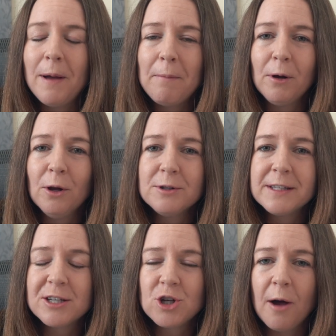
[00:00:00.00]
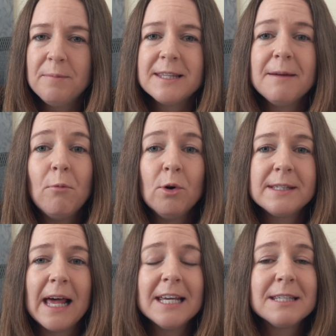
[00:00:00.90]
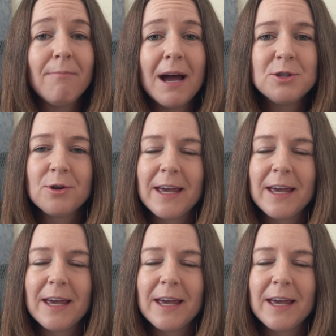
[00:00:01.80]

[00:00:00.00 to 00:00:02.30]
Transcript: people lose their jobs, then more sellers might do